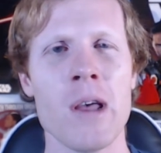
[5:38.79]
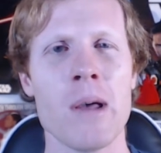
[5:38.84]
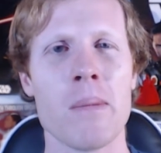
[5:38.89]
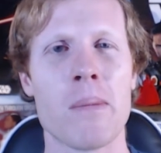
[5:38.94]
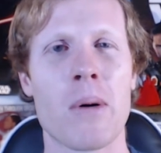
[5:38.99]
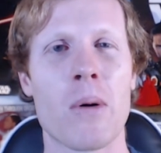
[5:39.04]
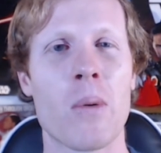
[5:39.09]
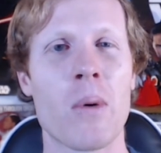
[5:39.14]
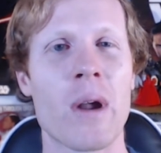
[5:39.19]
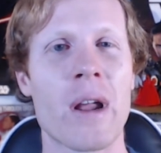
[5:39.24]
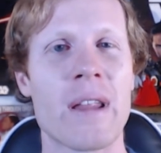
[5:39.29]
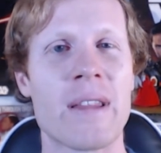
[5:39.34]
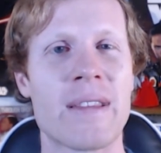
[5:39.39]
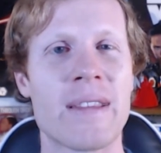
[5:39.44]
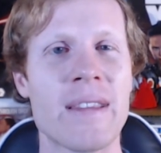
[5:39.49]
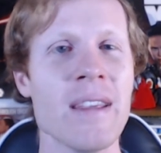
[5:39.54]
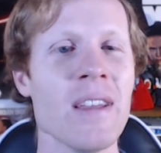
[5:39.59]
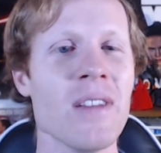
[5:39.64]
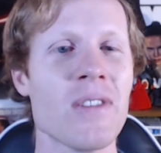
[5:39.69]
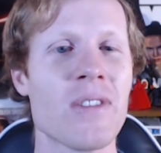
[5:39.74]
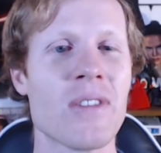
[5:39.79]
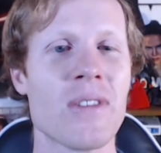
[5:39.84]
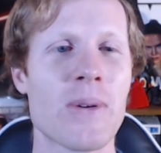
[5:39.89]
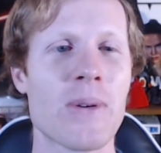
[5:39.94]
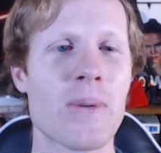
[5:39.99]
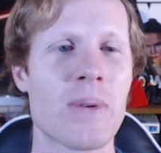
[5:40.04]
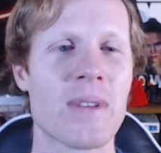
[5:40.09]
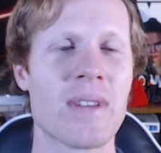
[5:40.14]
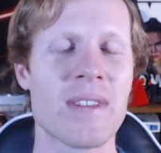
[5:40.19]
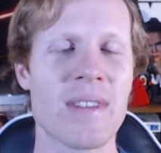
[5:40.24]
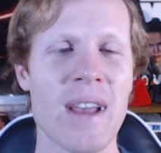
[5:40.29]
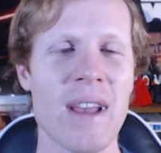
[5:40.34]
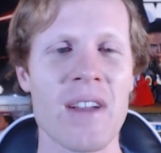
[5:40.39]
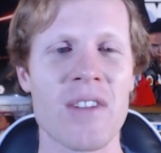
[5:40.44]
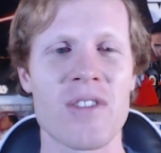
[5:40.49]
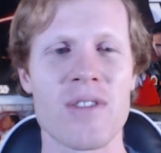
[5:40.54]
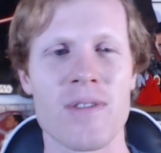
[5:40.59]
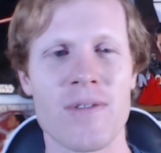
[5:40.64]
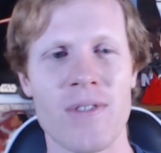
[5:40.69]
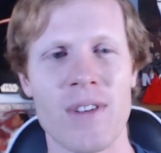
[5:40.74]
But what I did do with these
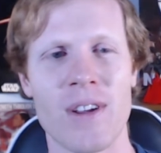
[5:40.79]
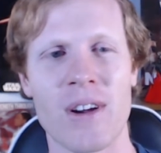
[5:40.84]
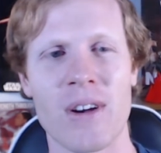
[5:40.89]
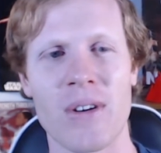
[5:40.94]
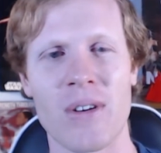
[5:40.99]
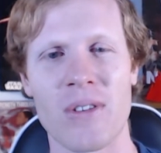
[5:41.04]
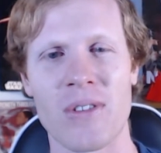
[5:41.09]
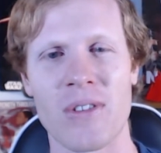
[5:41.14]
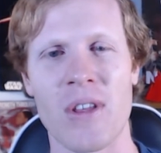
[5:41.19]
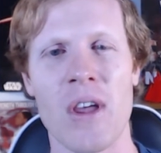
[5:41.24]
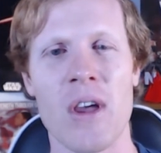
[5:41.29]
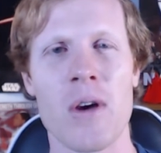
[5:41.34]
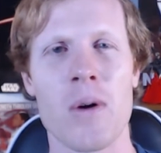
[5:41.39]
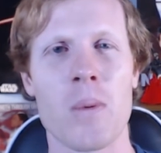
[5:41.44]
action figures